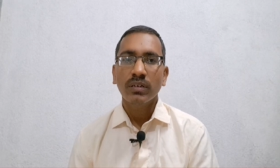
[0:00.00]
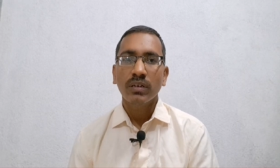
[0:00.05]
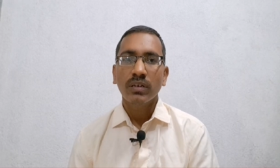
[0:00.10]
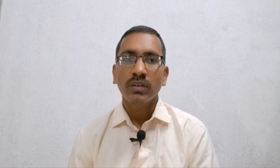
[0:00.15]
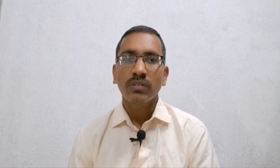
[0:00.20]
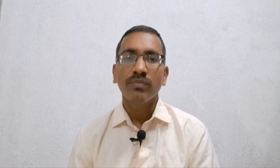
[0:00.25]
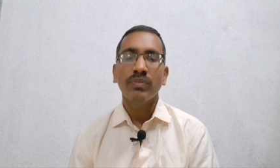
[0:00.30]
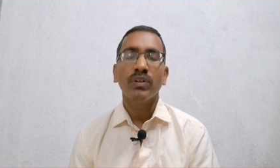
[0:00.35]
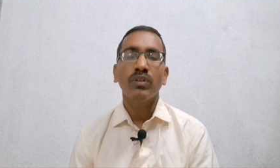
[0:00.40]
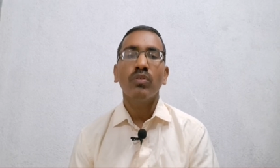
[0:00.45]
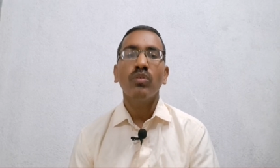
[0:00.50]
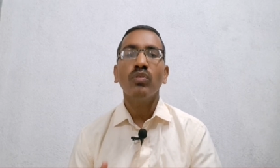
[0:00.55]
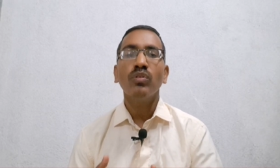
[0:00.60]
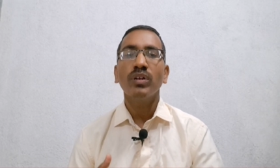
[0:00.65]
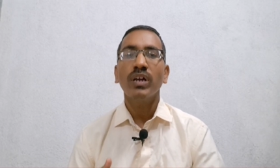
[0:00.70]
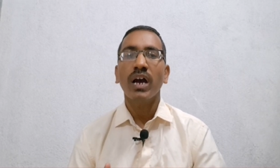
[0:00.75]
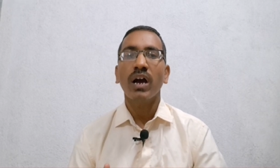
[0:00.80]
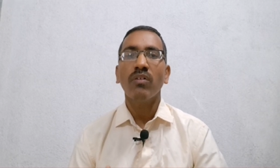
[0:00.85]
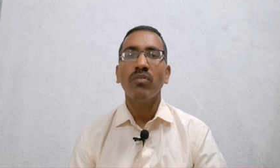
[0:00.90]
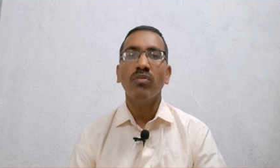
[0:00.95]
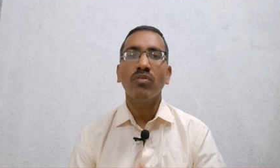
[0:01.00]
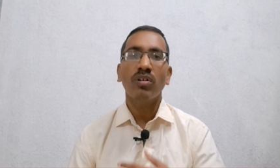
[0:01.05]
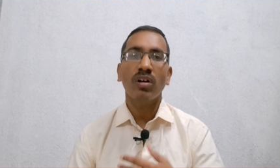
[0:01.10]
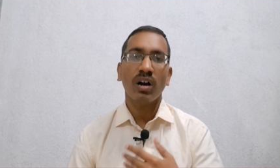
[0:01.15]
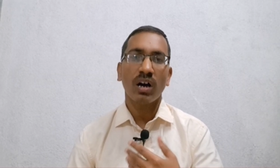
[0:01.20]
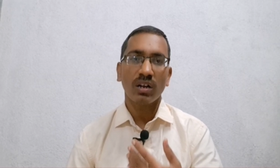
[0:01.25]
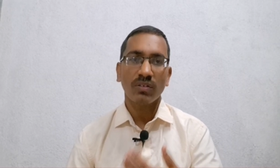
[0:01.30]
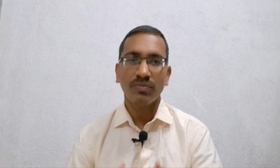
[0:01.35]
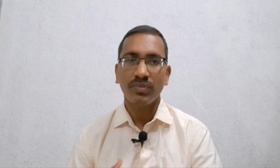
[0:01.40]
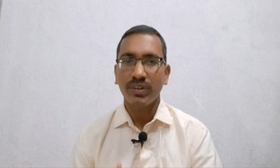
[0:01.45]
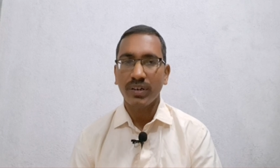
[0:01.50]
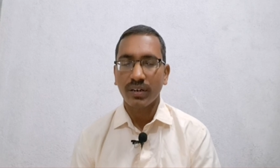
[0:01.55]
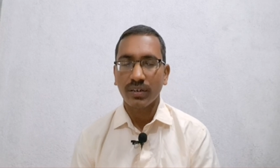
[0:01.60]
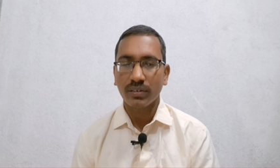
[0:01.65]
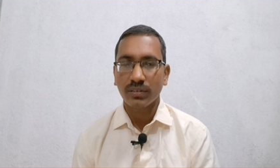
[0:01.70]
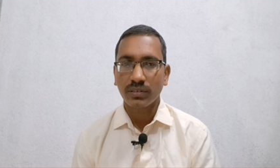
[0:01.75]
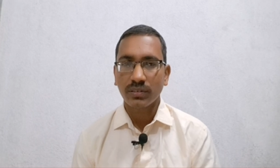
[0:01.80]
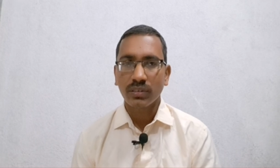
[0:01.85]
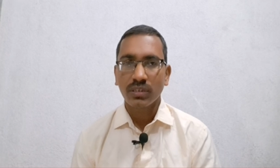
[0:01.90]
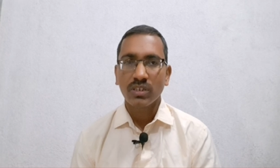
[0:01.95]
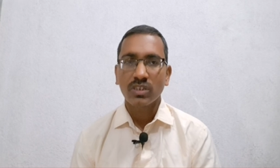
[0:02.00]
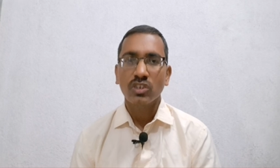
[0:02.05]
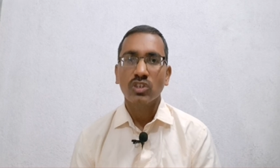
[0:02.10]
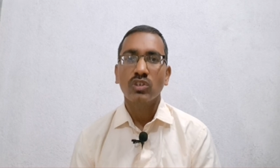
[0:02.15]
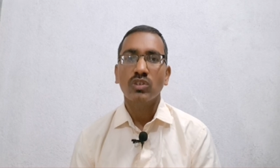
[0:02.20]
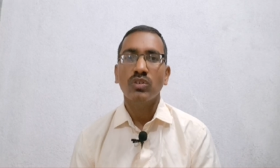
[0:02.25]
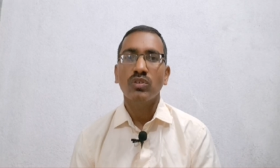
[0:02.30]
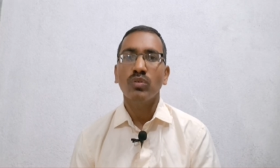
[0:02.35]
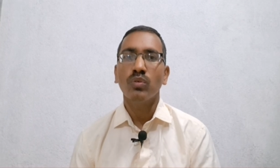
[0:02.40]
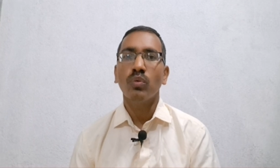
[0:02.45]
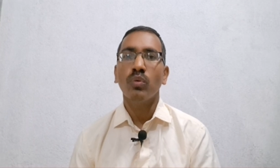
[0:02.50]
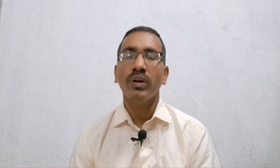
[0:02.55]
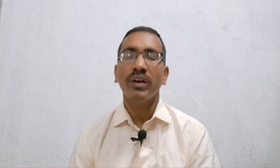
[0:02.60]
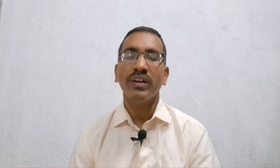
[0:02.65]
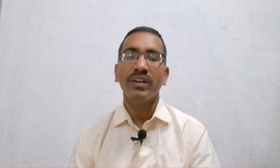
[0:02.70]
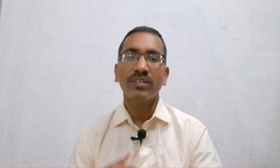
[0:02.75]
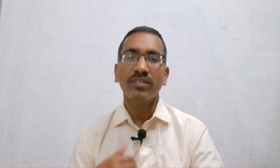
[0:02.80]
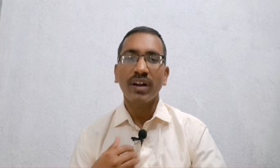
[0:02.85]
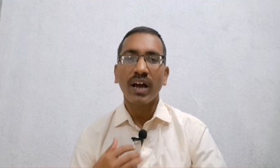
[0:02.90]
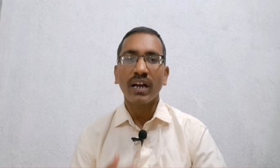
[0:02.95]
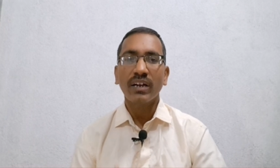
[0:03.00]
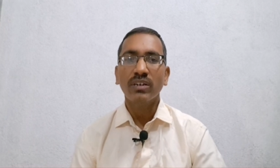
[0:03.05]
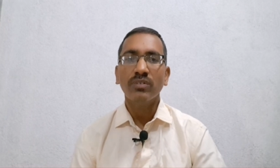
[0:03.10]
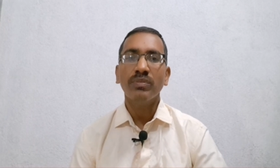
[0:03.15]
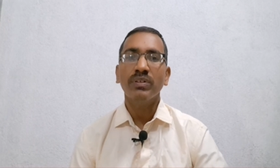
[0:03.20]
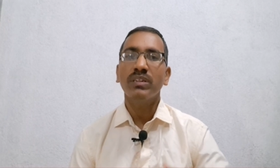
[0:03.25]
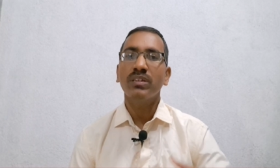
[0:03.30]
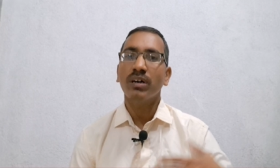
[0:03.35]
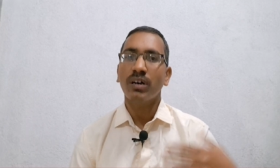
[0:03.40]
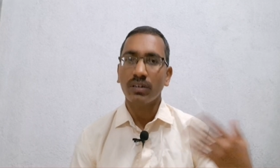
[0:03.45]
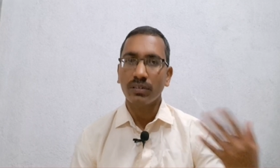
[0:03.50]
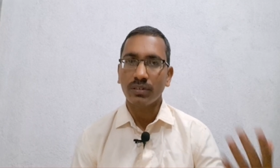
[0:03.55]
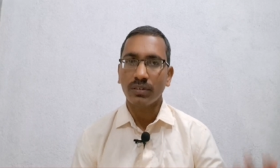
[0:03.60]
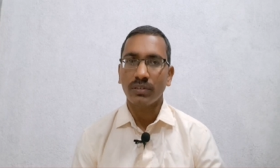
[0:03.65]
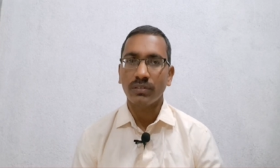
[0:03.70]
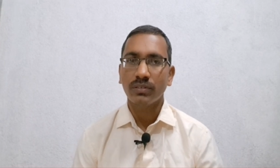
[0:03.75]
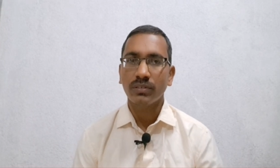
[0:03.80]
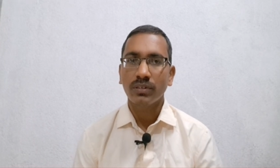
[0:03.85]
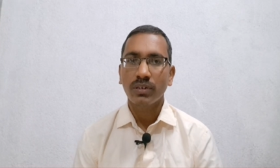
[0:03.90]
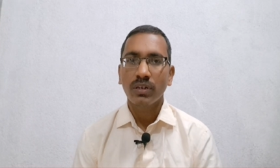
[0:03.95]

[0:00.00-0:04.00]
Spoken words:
we don't have confidence to interact with others.